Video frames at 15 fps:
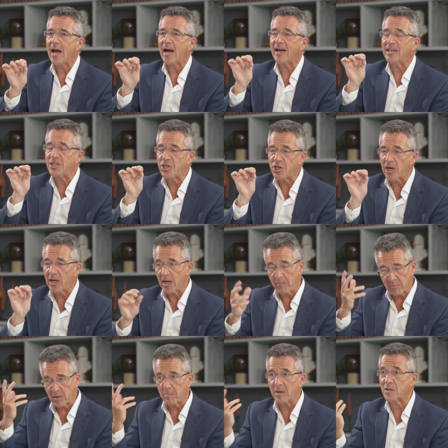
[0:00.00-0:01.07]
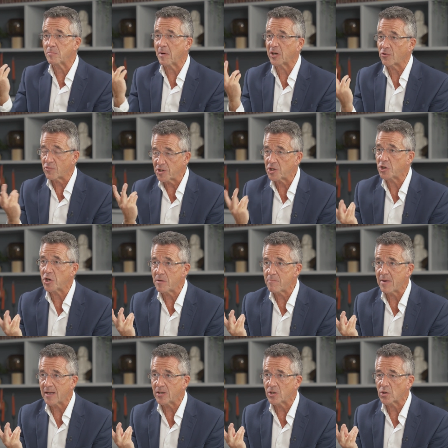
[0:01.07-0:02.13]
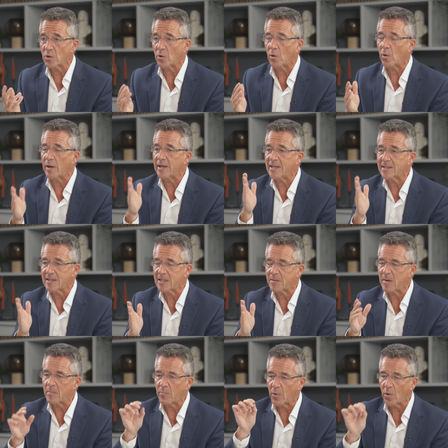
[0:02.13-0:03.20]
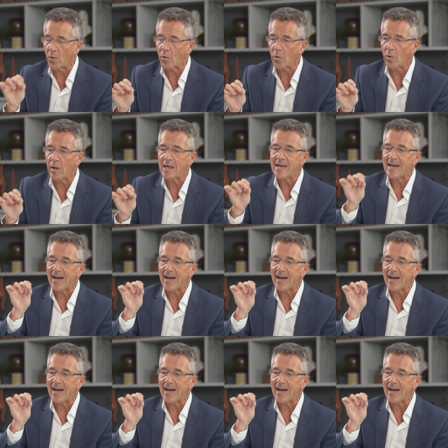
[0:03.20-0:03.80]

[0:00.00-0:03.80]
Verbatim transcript: I gen he's my Christian mentor, and he said to me, Paul,